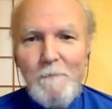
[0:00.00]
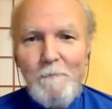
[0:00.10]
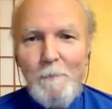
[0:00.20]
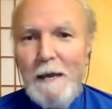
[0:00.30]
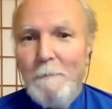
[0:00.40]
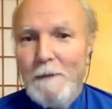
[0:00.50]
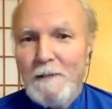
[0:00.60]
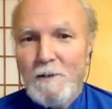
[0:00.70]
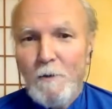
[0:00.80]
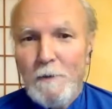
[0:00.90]
maybe
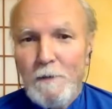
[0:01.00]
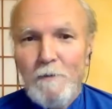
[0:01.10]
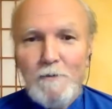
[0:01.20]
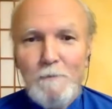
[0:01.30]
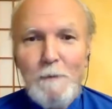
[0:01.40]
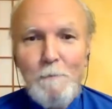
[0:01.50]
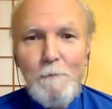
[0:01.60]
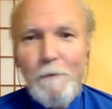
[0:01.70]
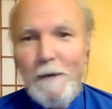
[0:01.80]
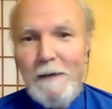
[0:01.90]
it's only those
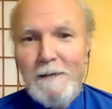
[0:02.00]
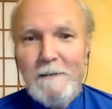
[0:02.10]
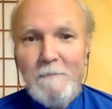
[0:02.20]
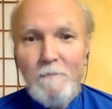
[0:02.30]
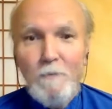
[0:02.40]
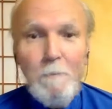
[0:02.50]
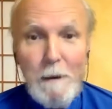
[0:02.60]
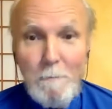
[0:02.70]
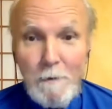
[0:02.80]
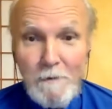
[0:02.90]
people that
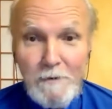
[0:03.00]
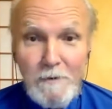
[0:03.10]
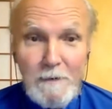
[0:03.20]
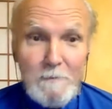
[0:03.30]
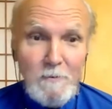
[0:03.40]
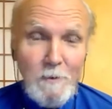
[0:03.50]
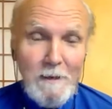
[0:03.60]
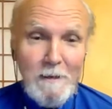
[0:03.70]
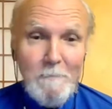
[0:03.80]
remember their dreams well.